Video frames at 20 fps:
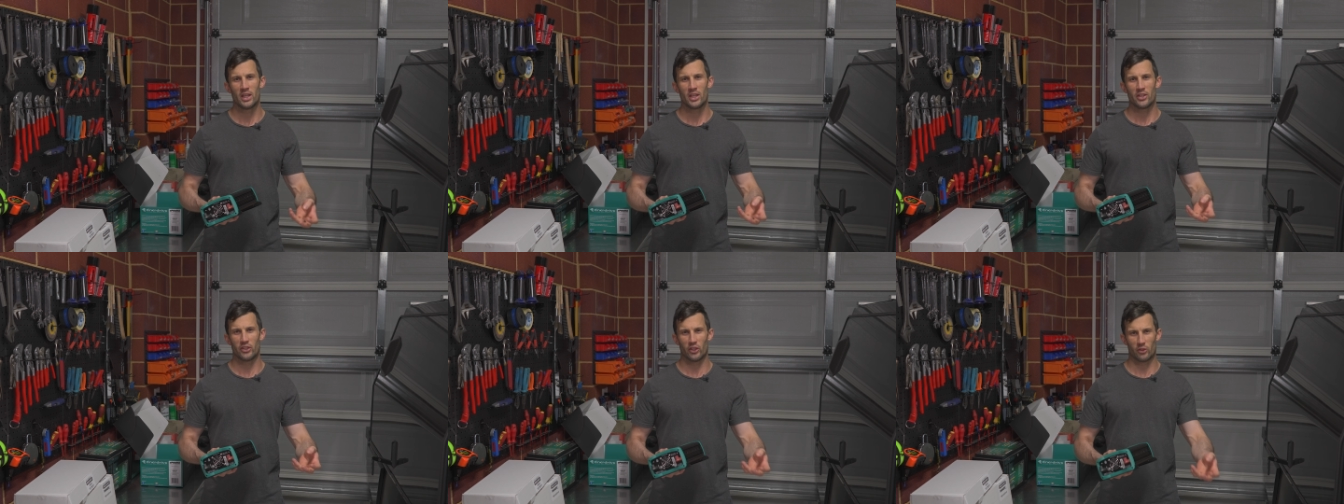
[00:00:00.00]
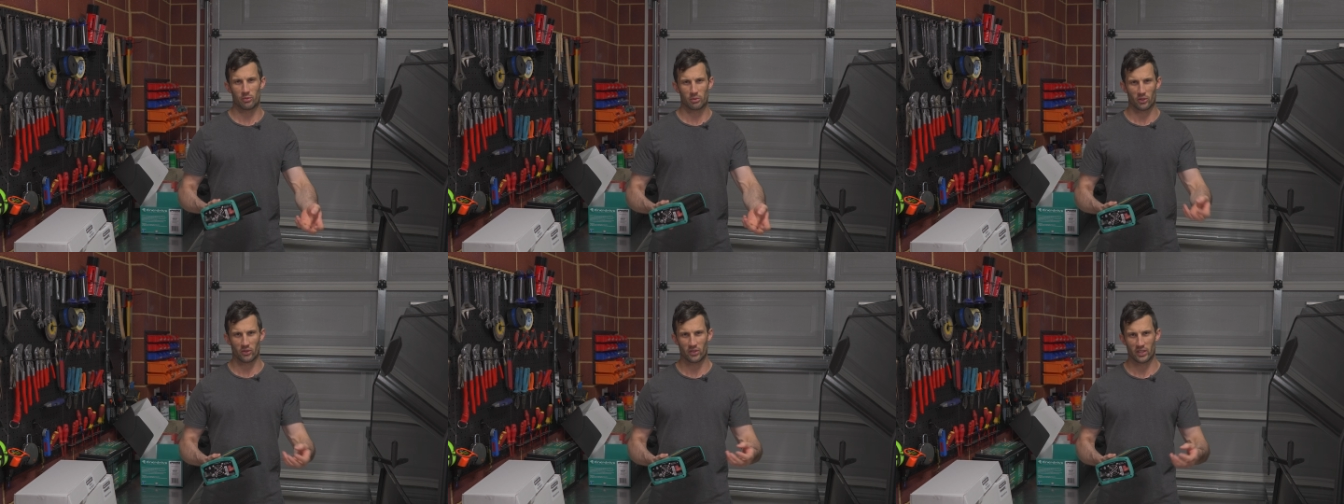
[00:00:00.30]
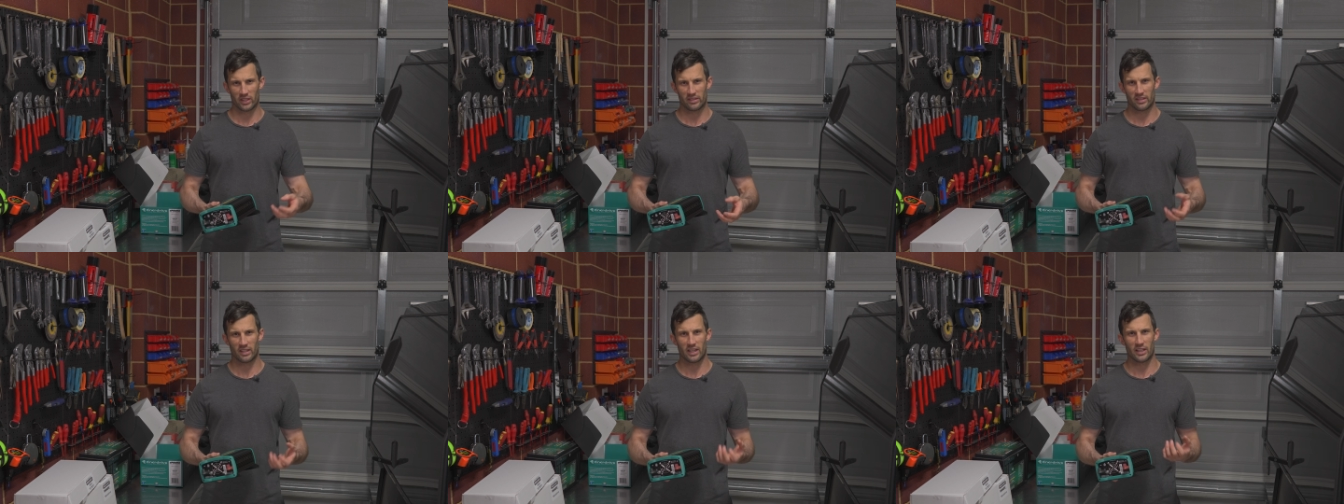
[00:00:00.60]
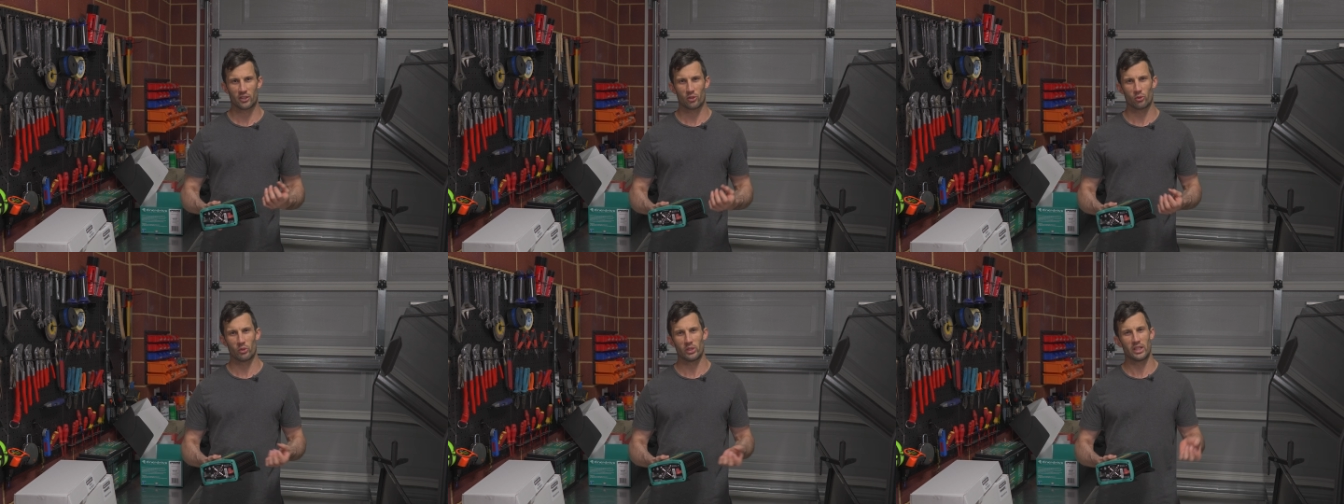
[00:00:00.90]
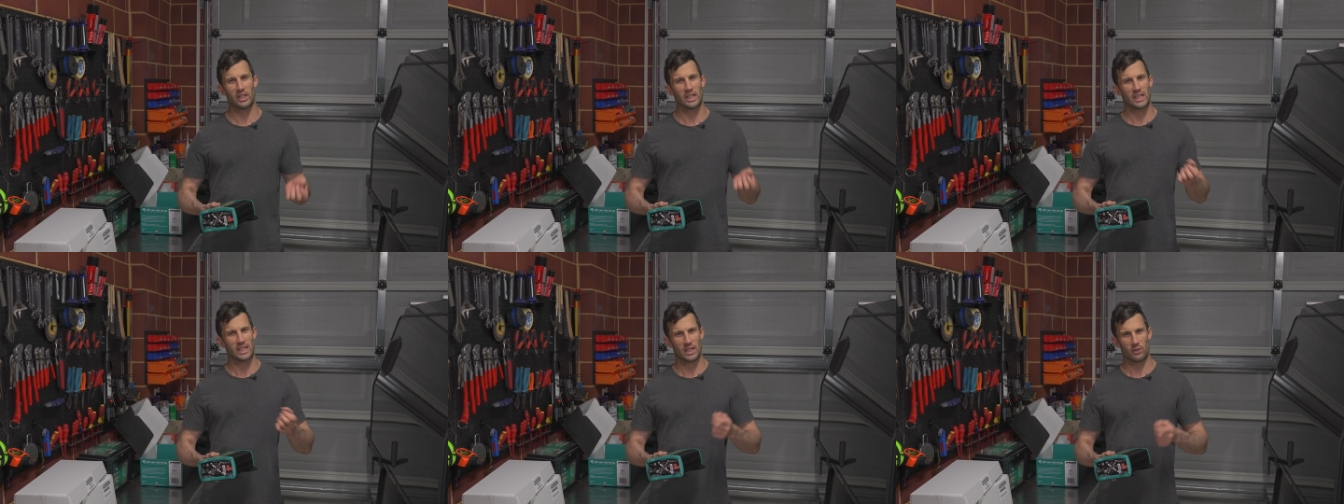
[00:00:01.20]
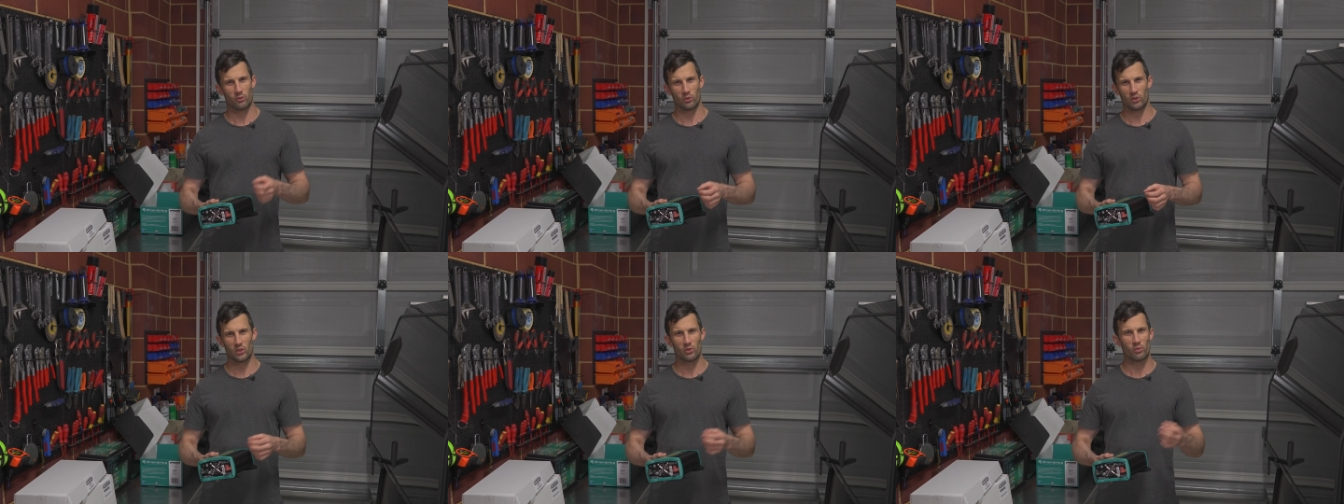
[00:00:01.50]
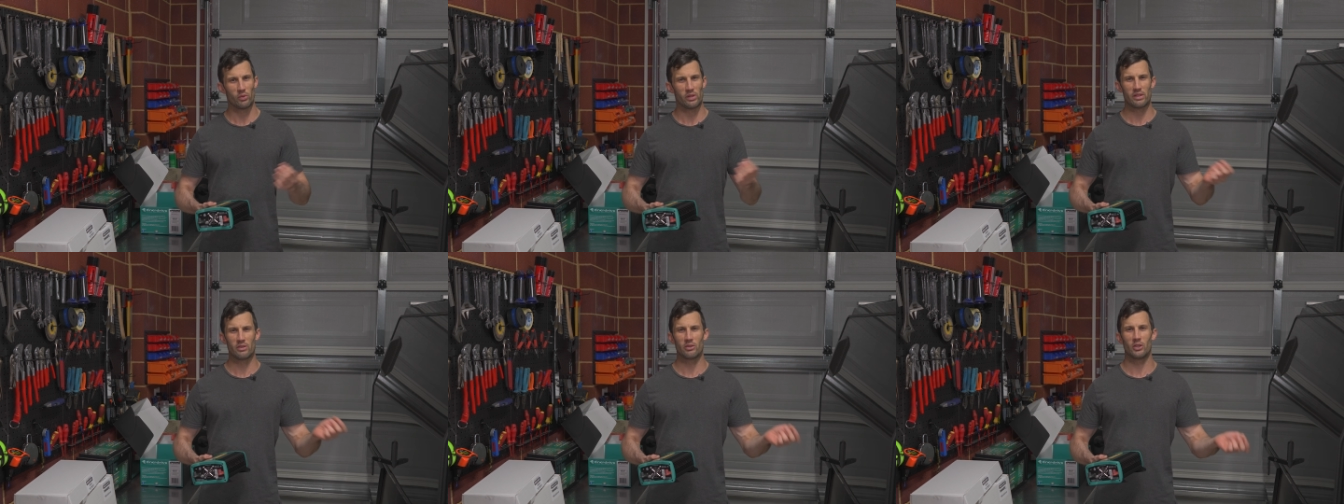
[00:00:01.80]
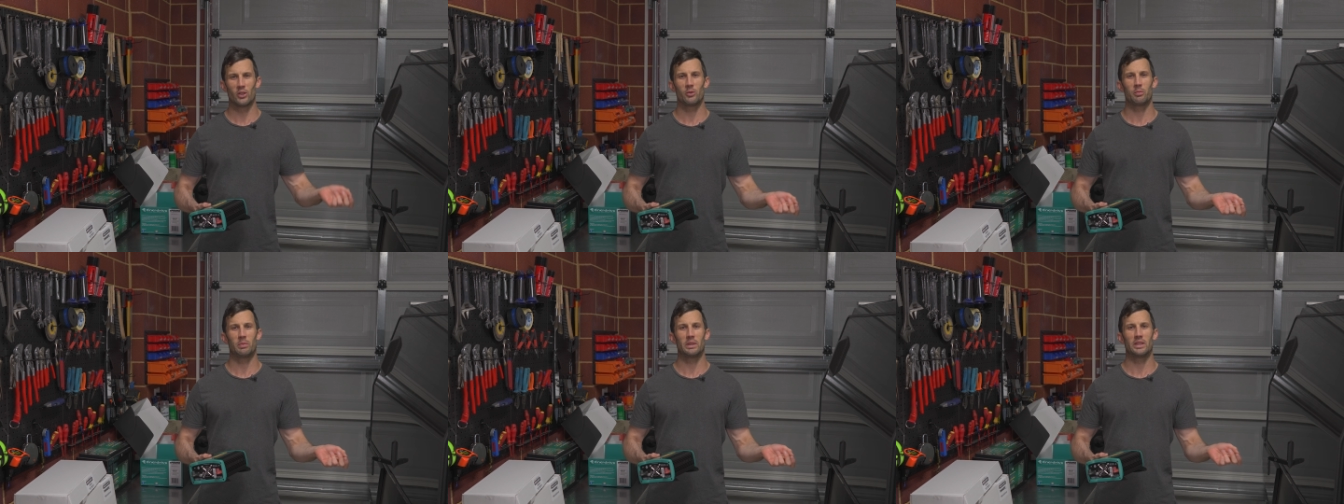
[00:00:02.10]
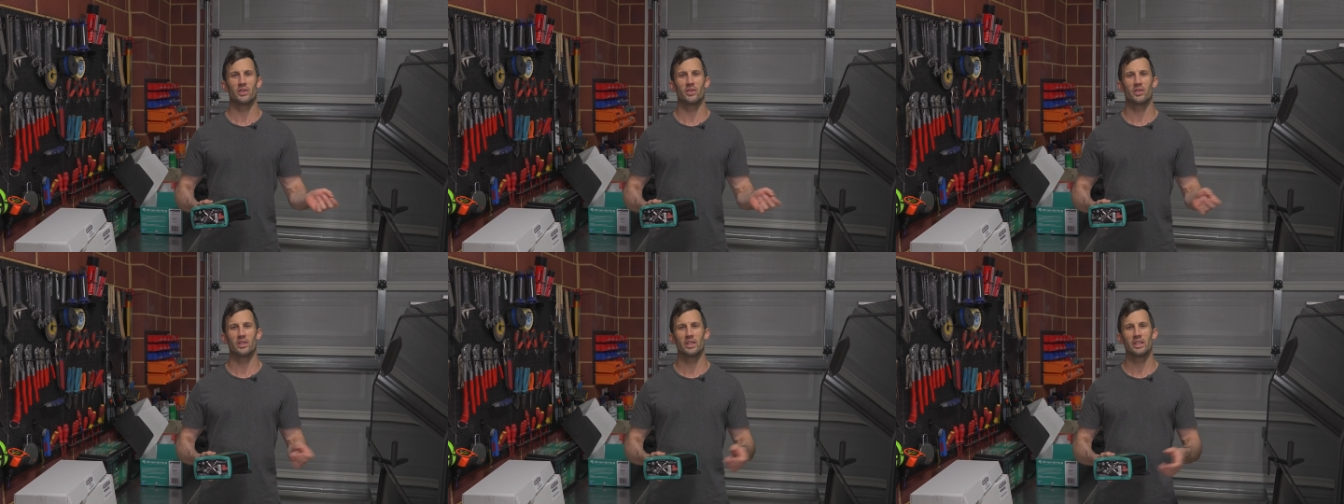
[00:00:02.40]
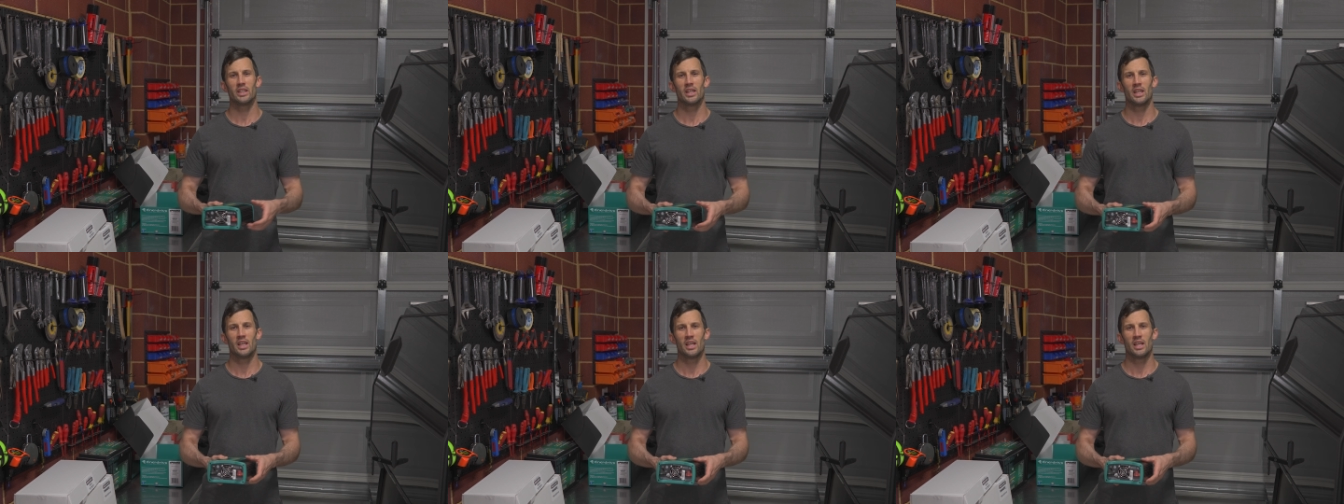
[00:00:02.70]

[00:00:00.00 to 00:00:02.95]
just because they charge quicker than they would with a USB-C.